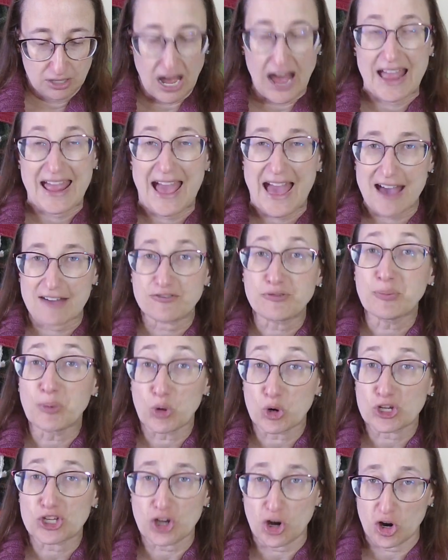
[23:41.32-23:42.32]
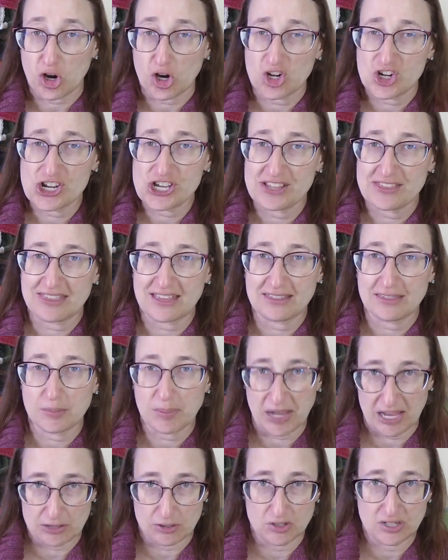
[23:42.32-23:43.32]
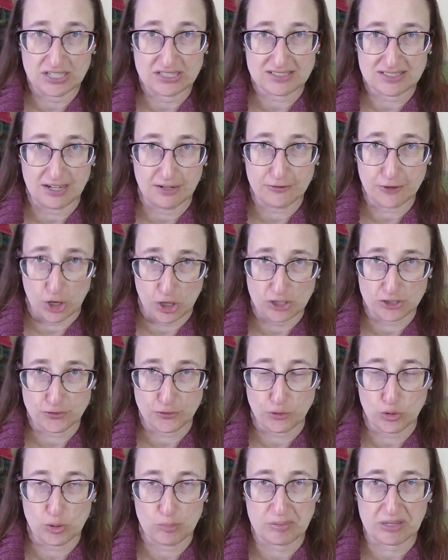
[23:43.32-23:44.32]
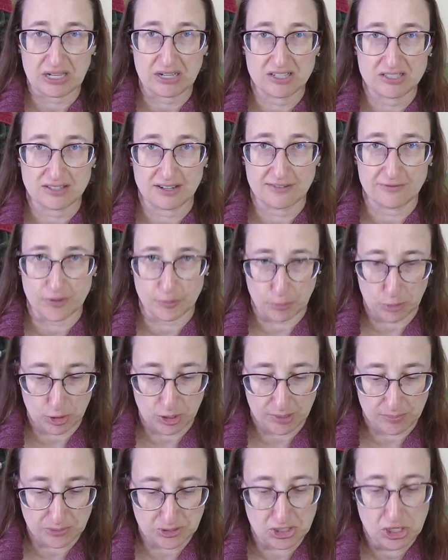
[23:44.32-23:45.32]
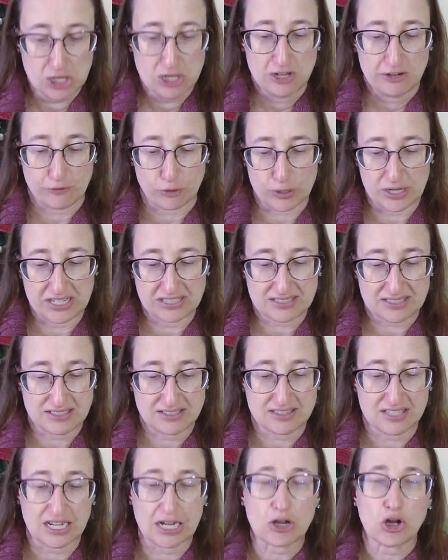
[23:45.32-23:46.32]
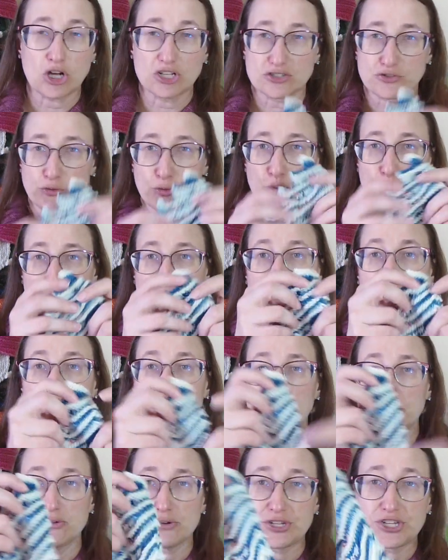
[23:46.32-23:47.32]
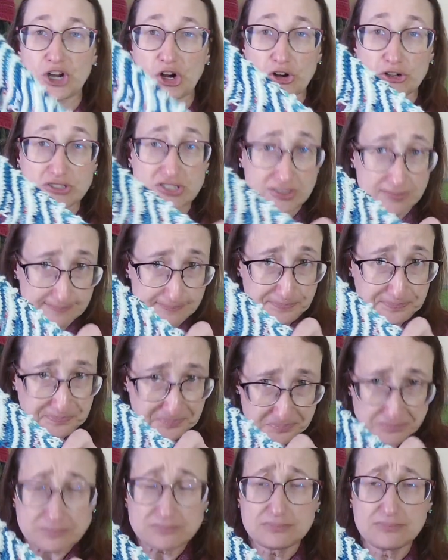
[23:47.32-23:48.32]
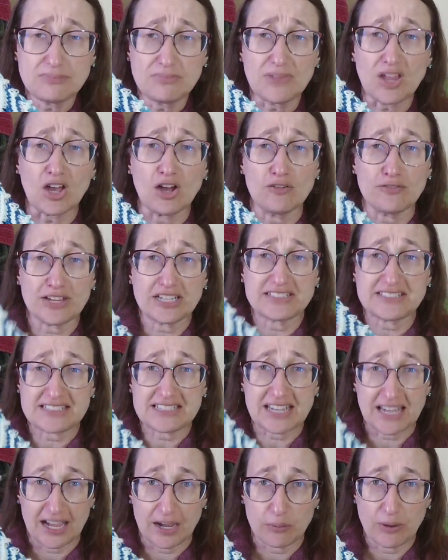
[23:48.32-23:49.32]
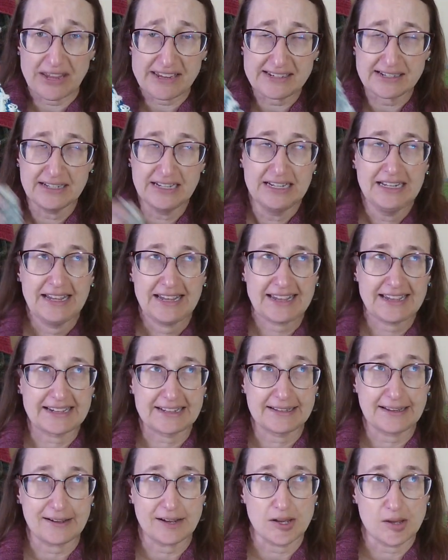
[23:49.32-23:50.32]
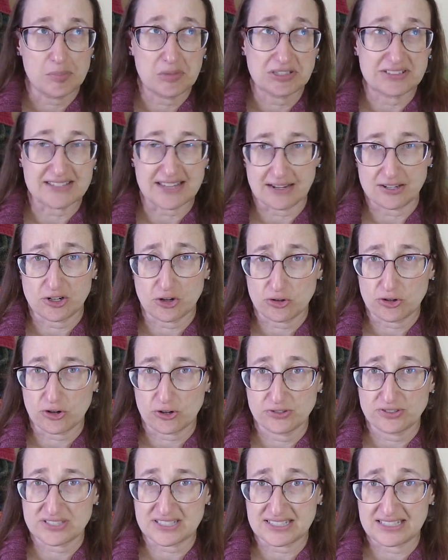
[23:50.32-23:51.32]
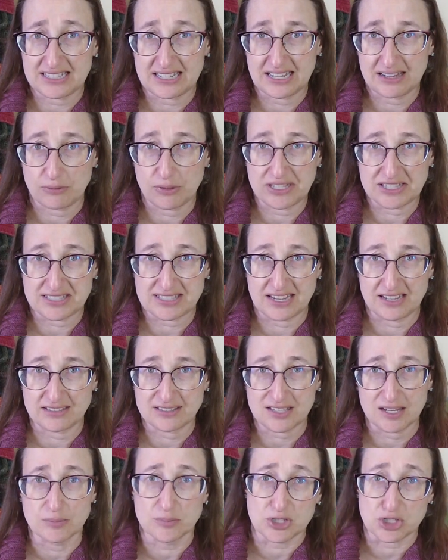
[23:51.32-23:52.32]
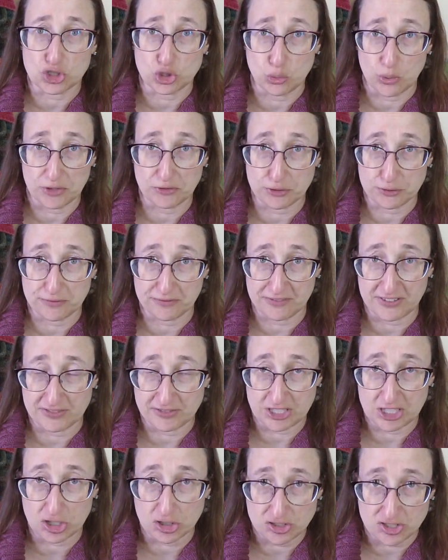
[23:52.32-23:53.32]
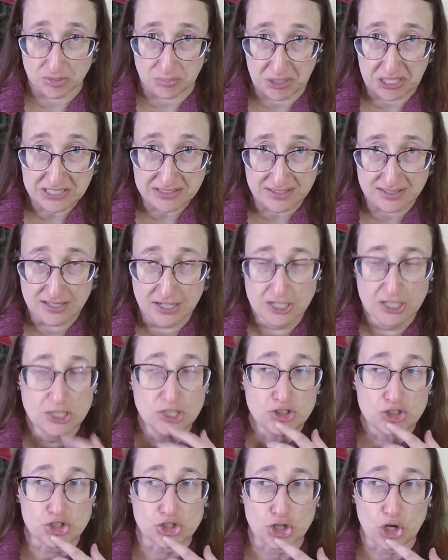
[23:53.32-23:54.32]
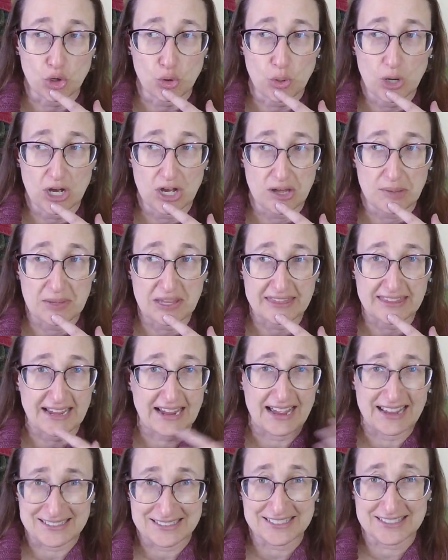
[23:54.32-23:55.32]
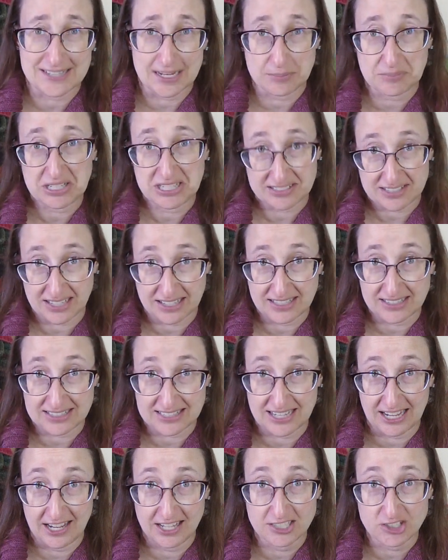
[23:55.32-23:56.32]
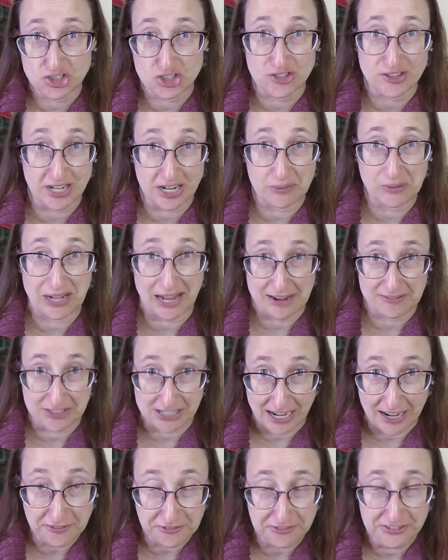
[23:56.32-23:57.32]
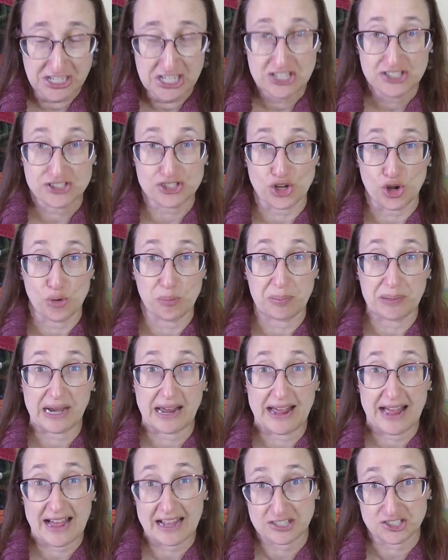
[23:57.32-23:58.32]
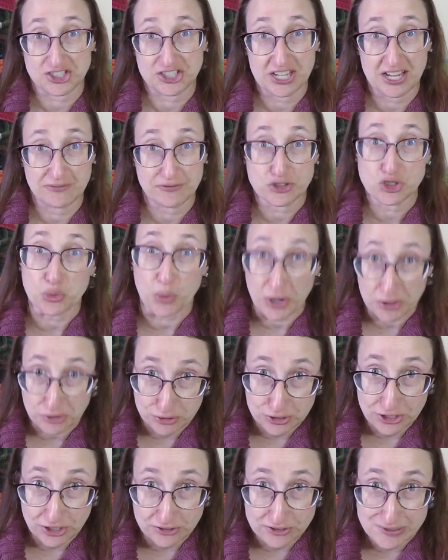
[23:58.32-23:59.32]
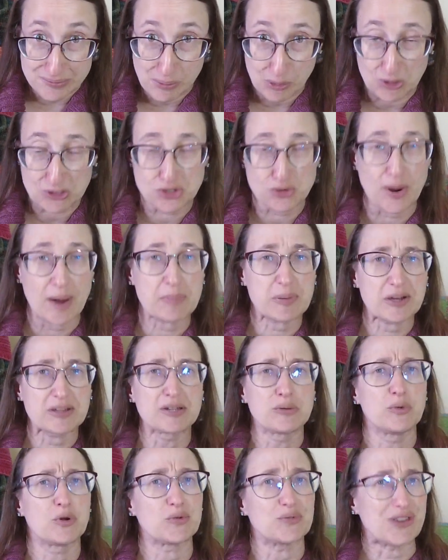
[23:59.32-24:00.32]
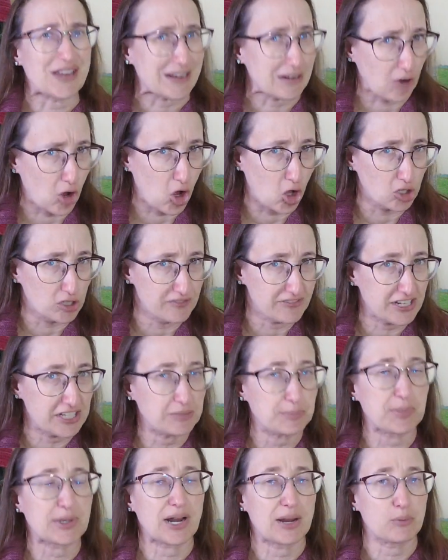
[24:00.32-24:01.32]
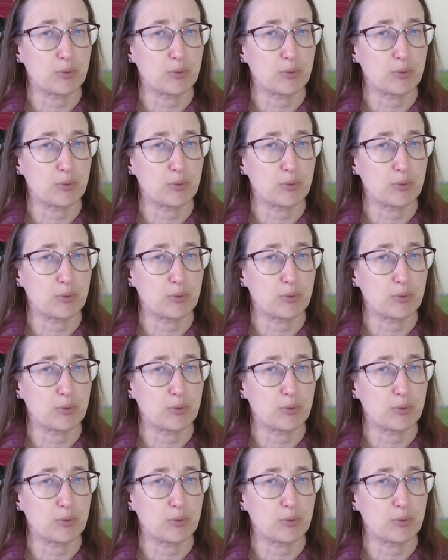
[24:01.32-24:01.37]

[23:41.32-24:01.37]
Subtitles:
I have more yarn than the pattern itself calls for because of the put-ups. For instance, it calls for 300 yards of a DK weight, and Zen Yarn Garden's DK weight skeins come in 250 yards a piece. So they had to send me a second skein so that I would have enough. But I actually have 200 yards more, so I probably won't knit all of it, but I